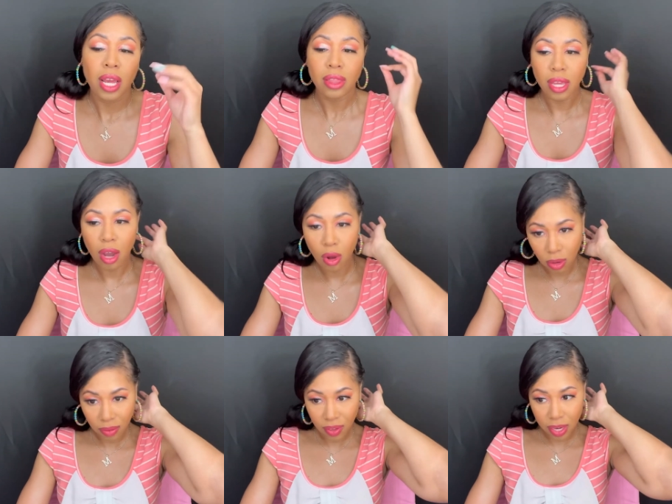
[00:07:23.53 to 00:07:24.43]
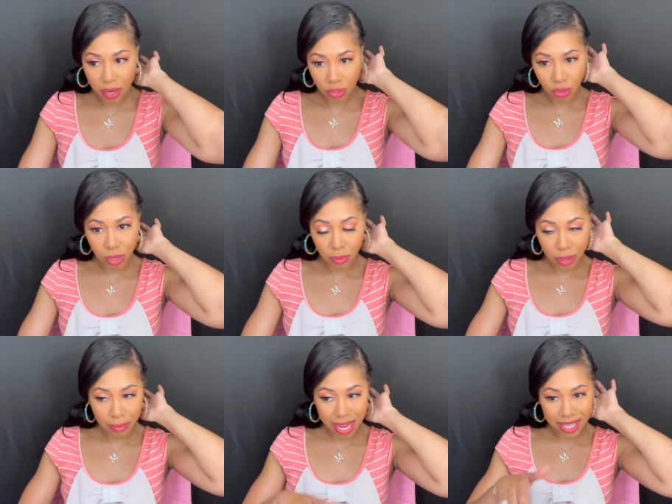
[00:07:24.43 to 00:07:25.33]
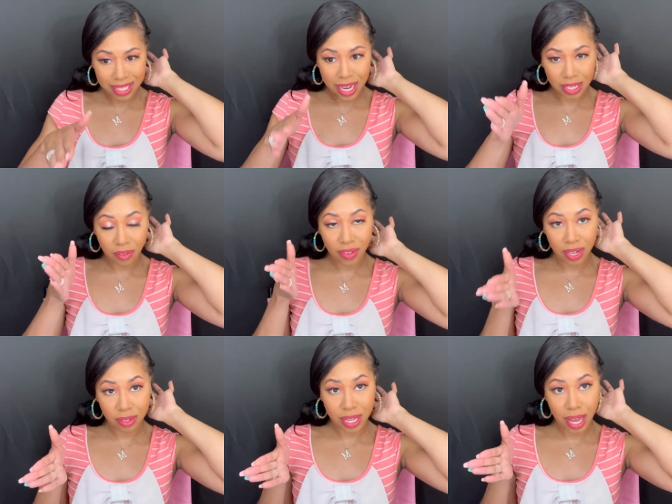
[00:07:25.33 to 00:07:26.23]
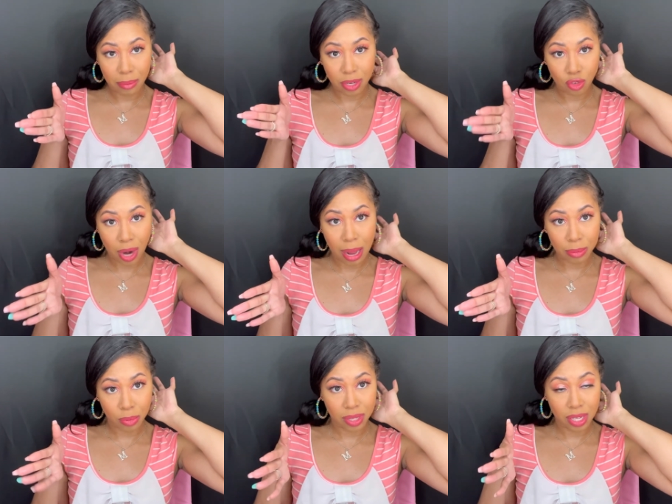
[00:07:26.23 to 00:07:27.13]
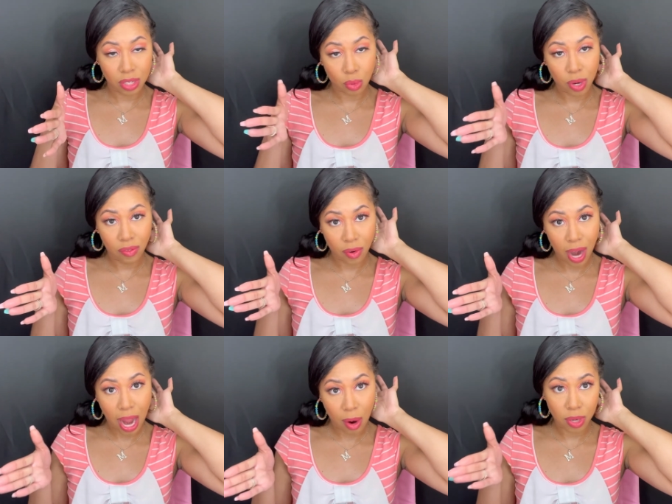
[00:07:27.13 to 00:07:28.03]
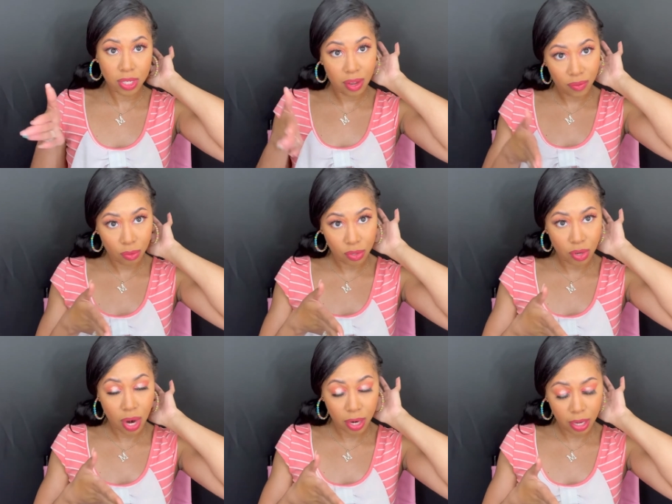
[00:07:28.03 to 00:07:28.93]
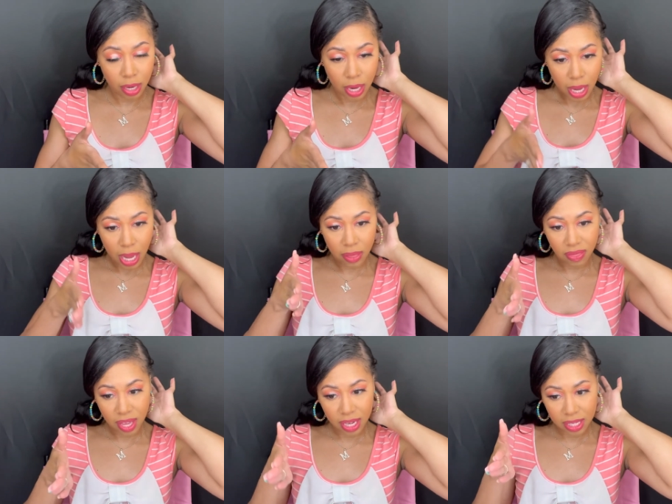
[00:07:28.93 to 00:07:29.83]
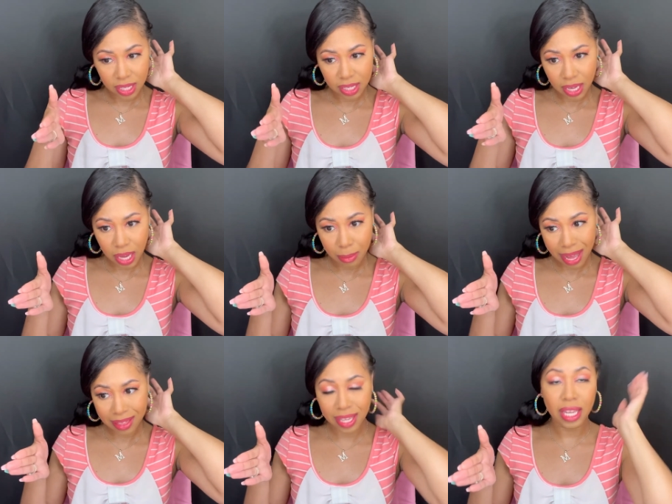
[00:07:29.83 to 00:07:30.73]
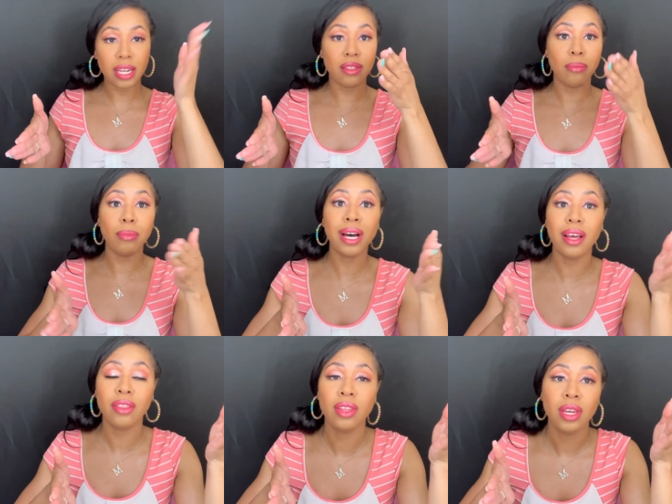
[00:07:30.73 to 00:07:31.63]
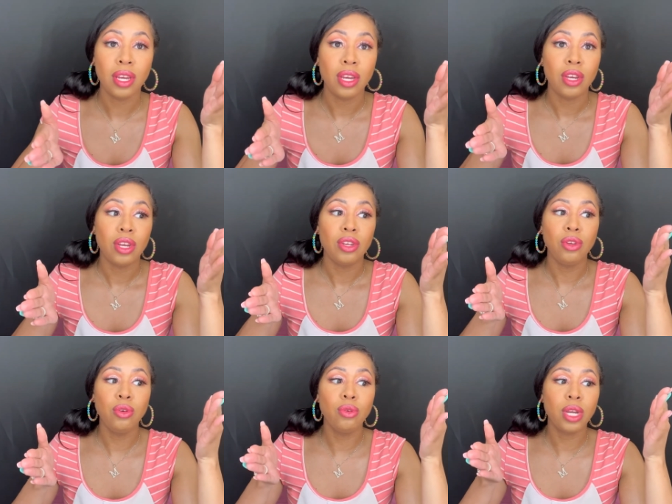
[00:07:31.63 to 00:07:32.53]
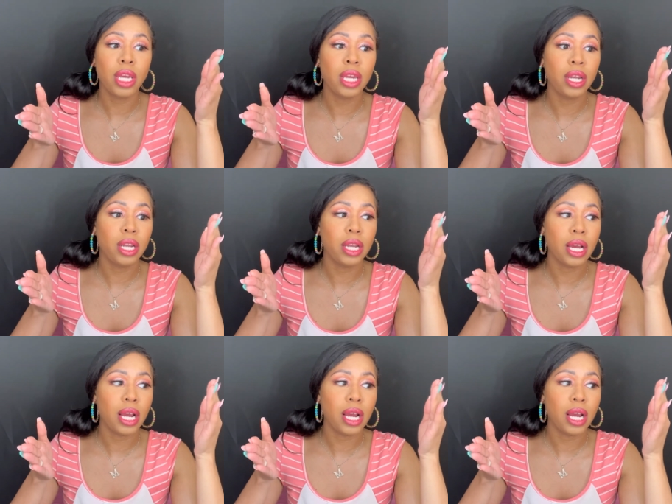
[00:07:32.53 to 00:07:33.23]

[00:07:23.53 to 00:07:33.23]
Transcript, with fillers: The only videos you can remonetize are videos that have been dropped within 24 hours of you starting. And then it's the same at the end of the month. You can